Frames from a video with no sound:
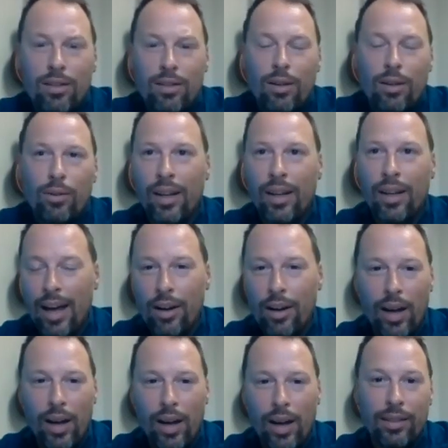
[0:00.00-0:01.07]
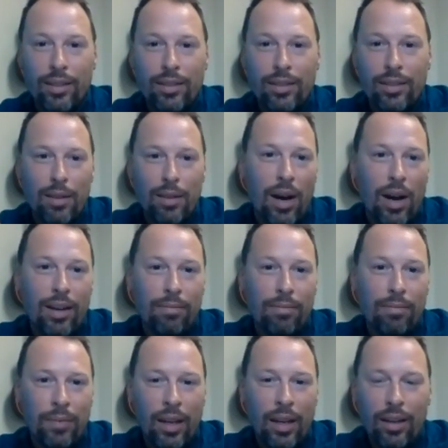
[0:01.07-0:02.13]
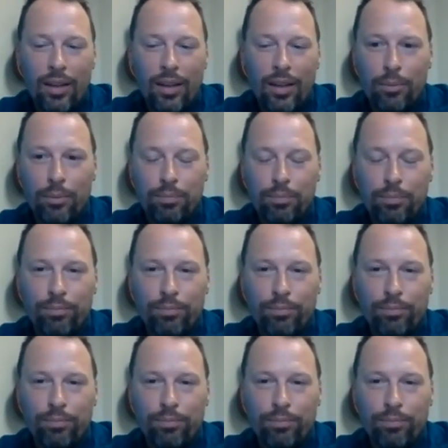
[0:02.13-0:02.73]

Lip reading: So I don't know, I like to take my, you know,